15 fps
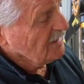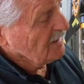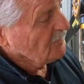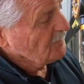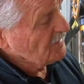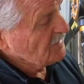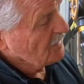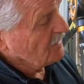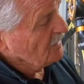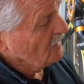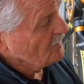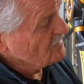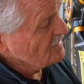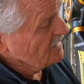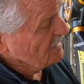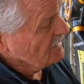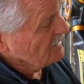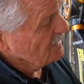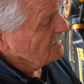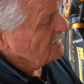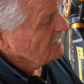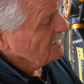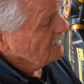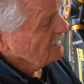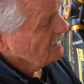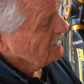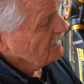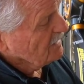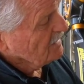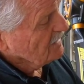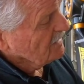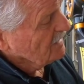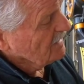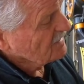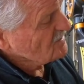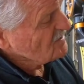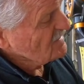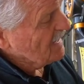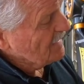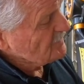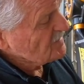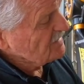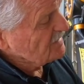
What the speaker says: And when you close it, it snaps